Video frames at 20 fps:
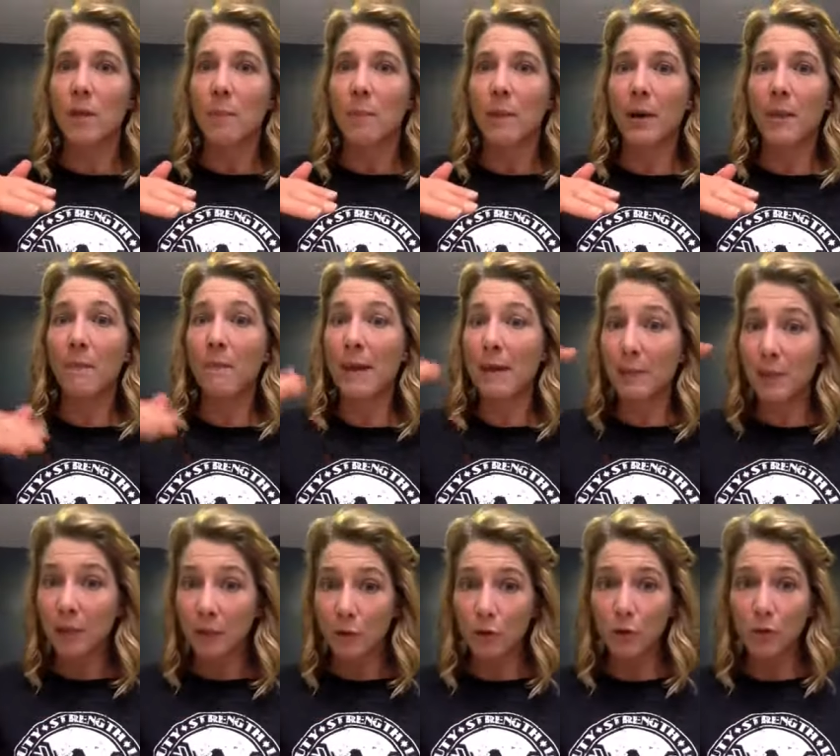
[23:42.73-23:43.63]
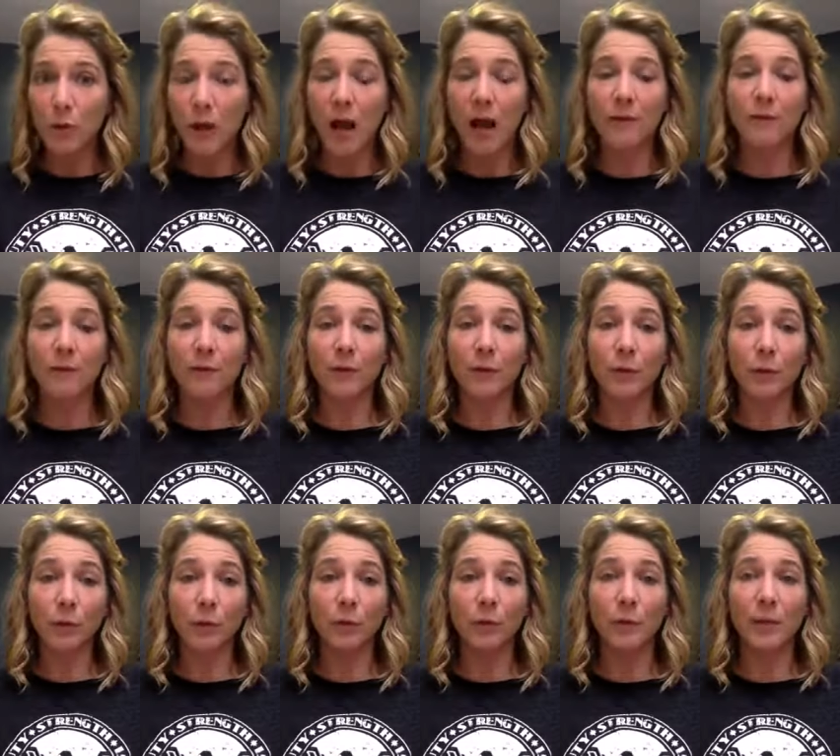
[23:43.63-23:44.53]
but maybe they're too high for
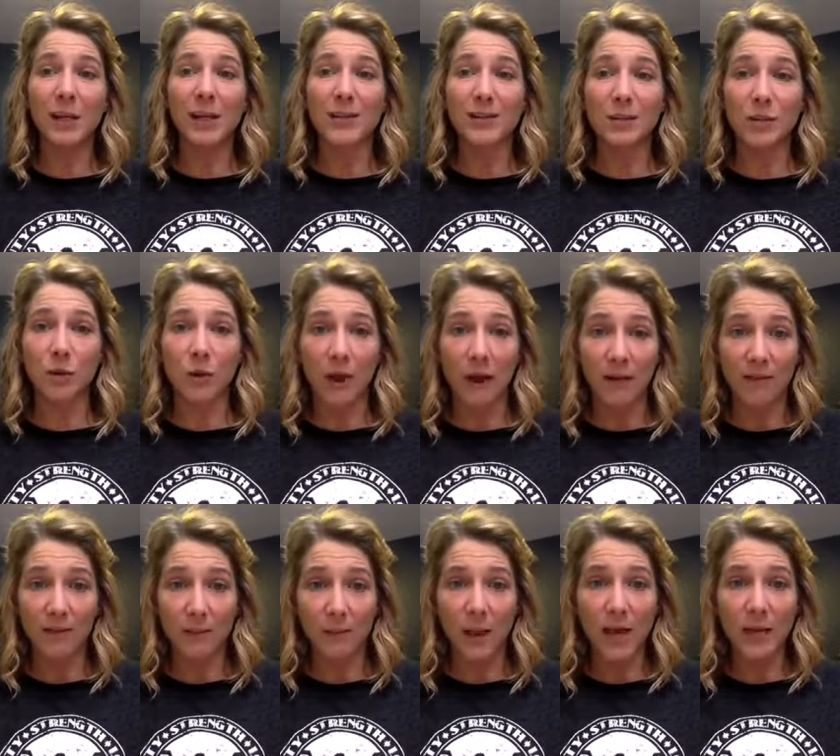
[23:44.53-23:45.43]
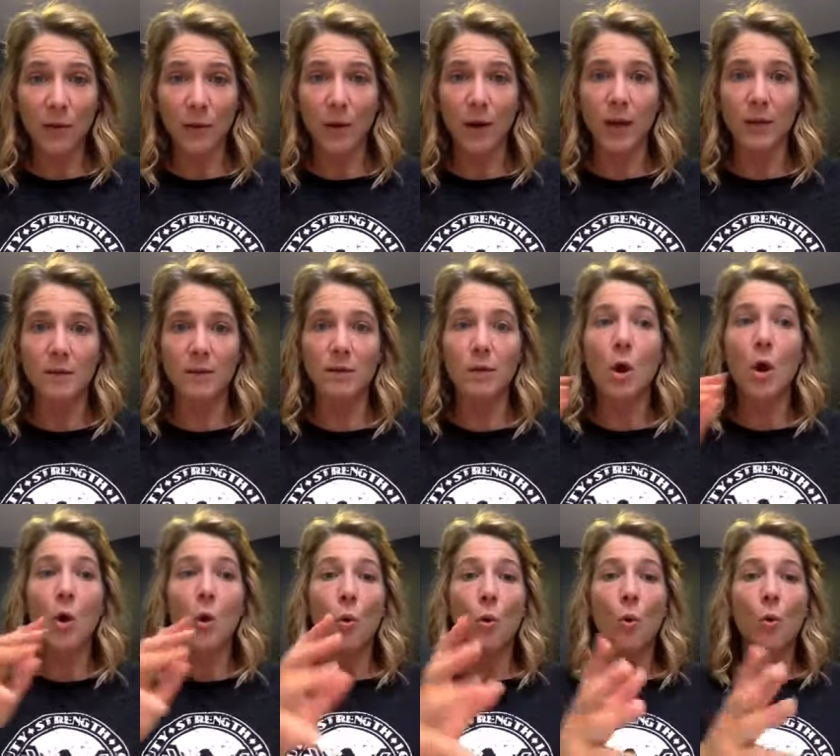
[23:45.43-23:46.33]
you because you're having migraines.
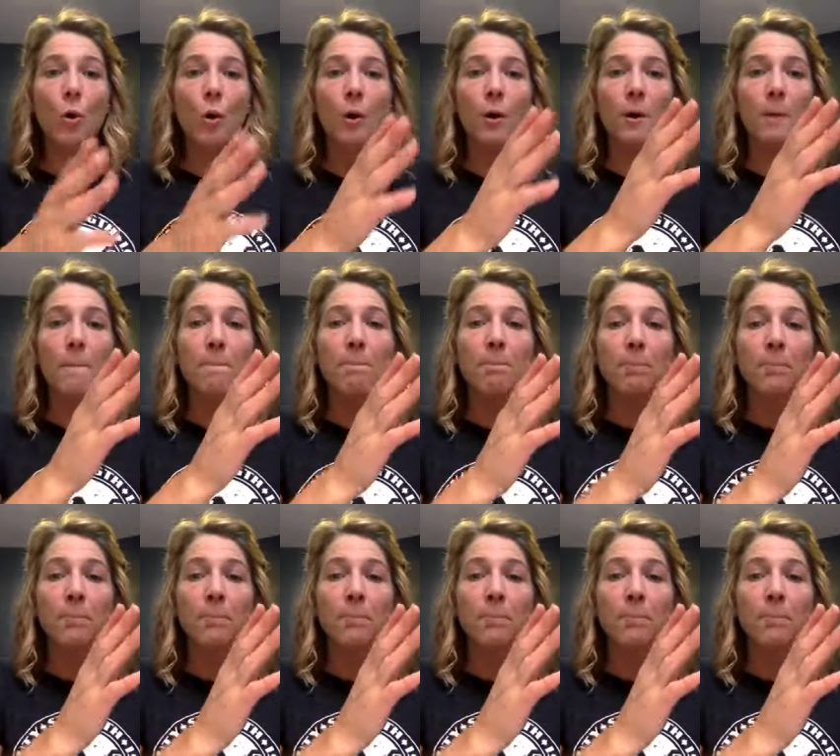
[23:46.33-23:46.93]
Or